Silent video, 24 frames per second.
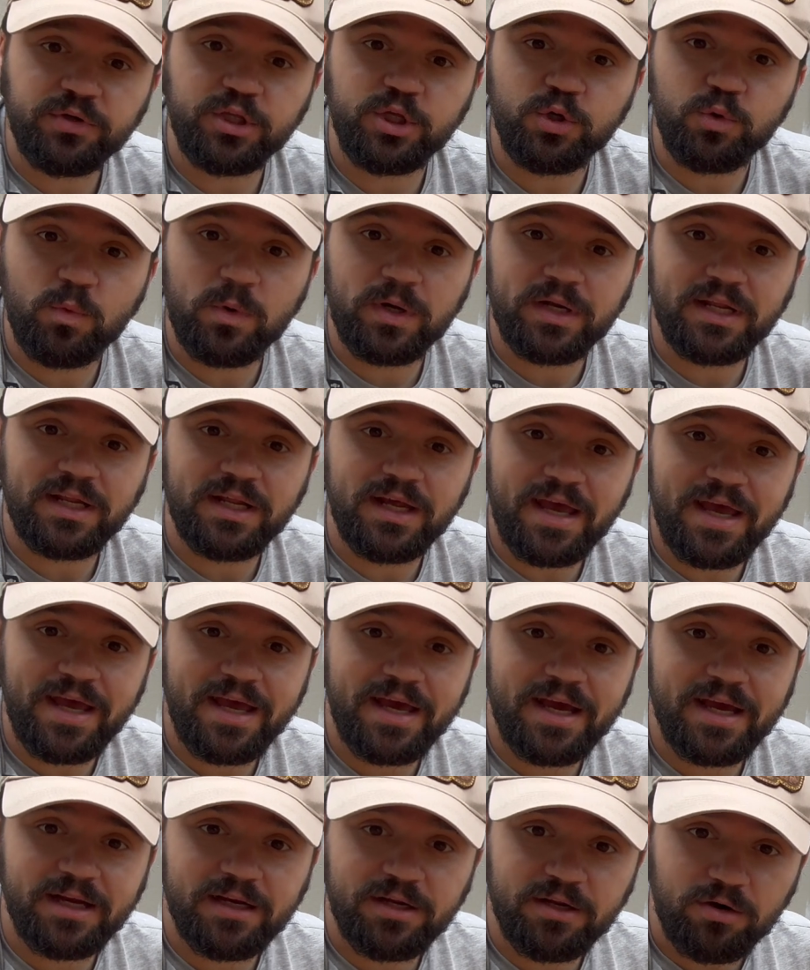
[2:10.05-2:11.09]
you want to
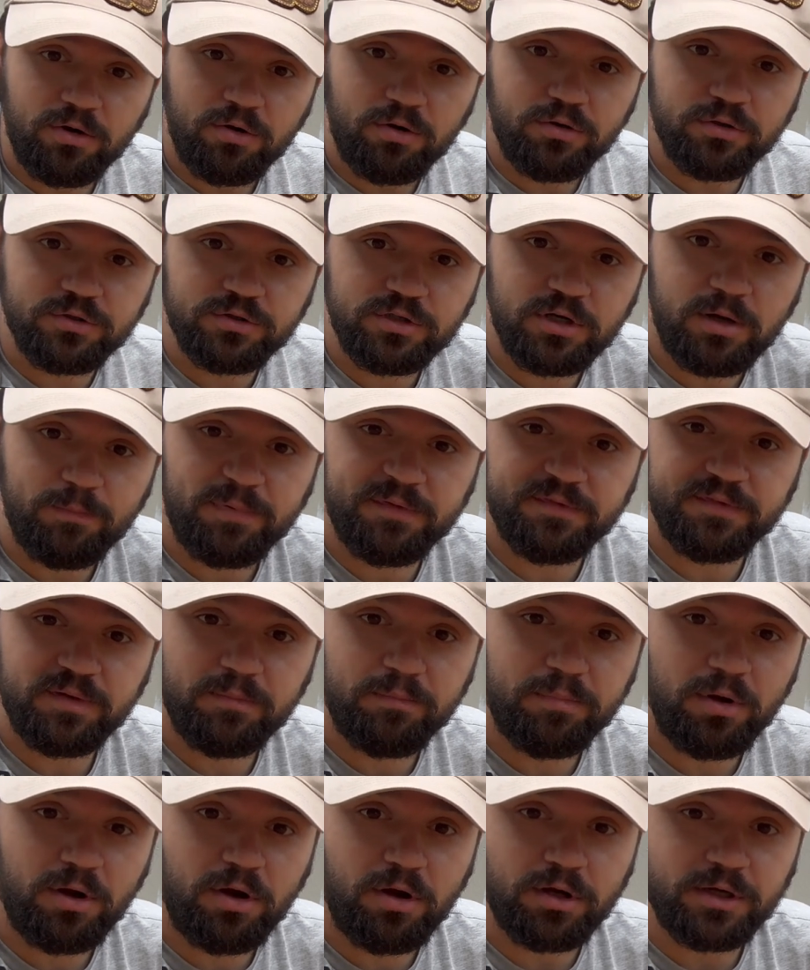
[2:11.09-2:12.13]
add on top of the
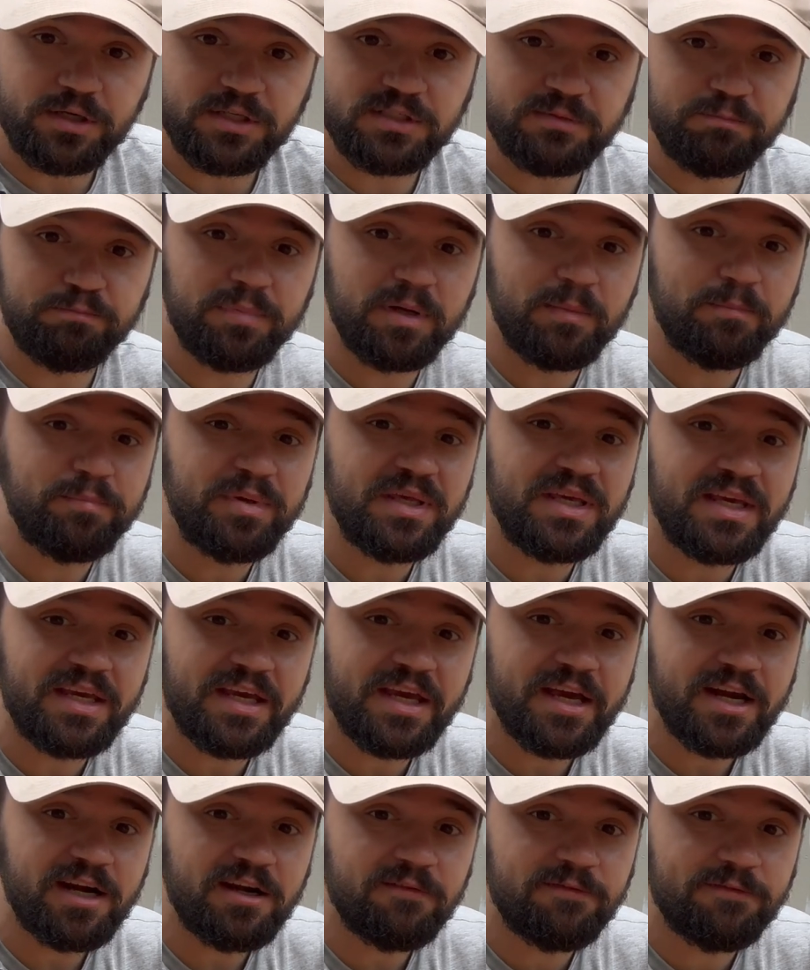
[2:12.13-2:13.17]
blocks. But be
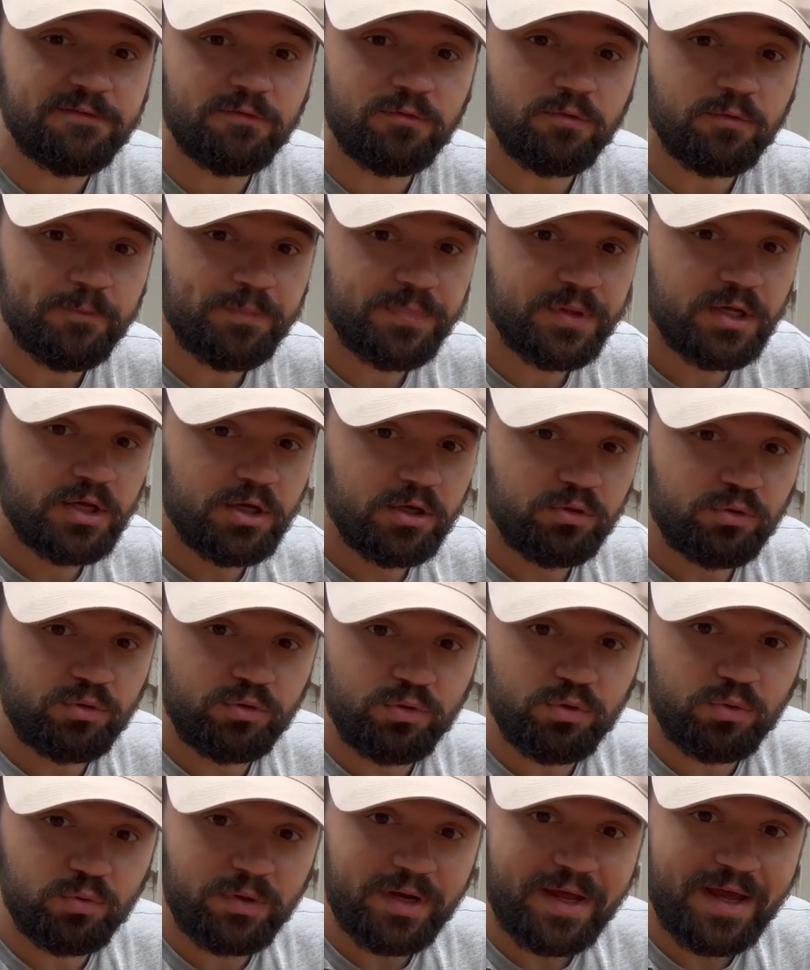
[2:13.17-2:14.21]
careful.
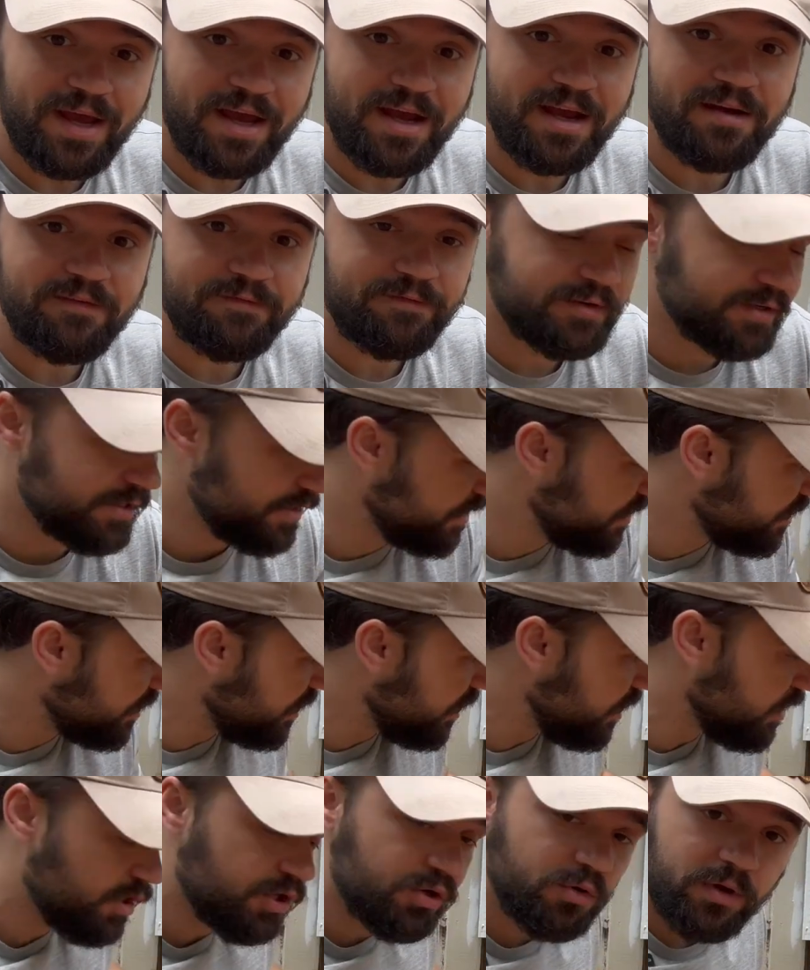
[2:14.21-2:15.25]
Don't ever
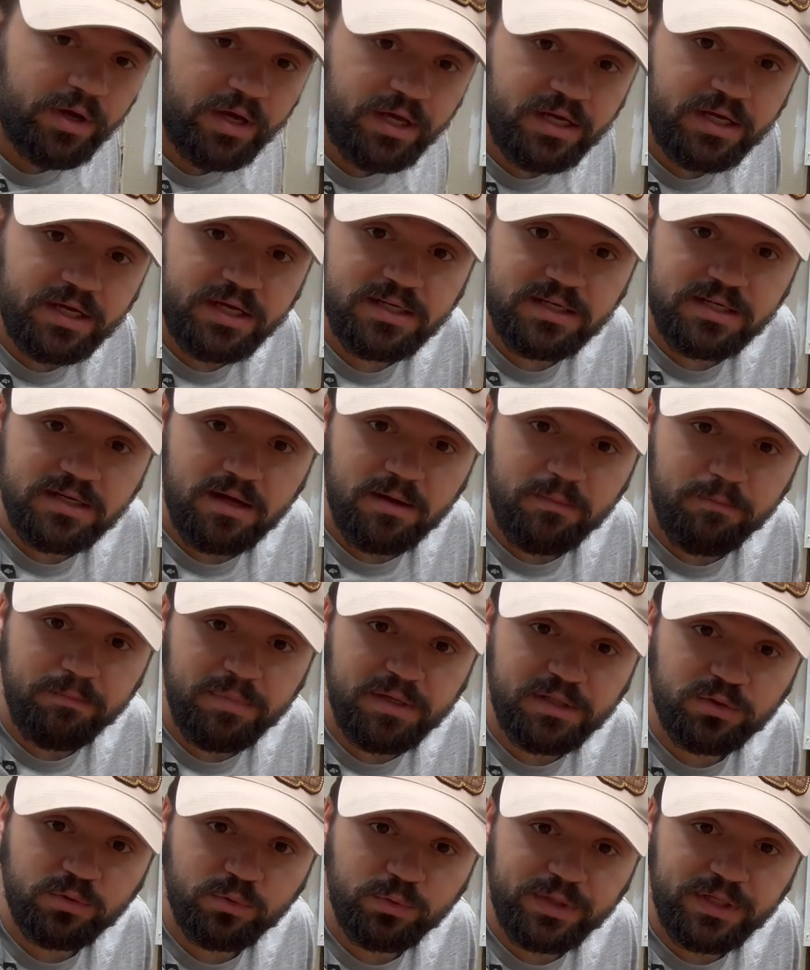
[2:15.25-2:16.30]
stick your hand
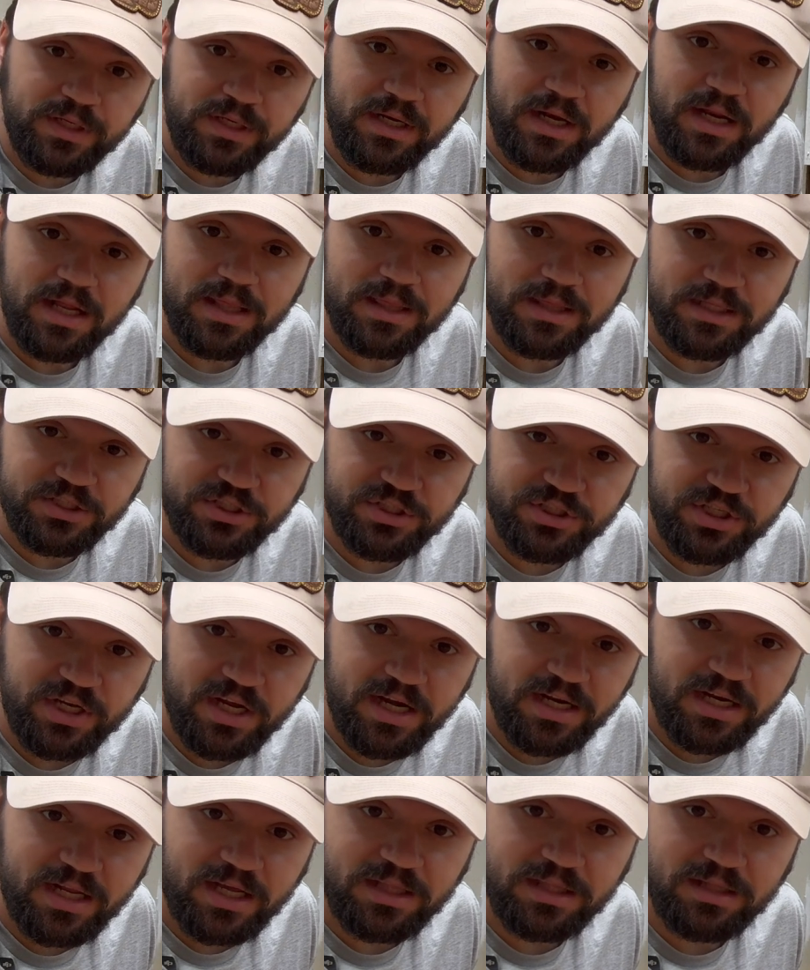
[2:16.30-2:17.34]
between the
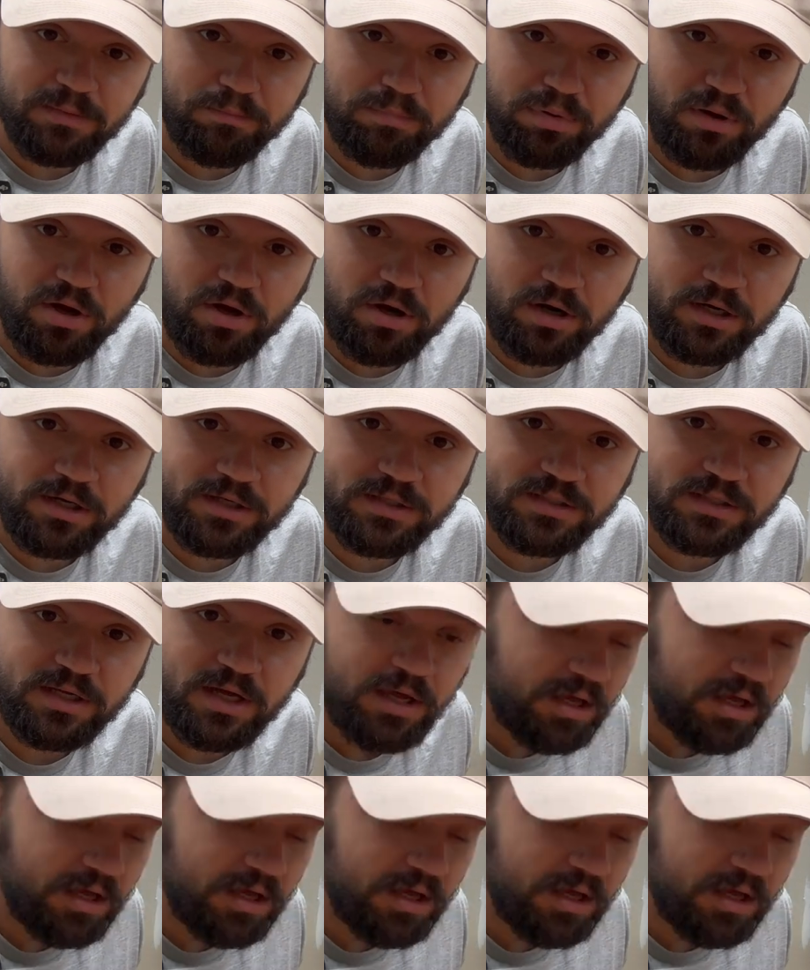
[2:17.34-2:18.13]
shed and the blocks,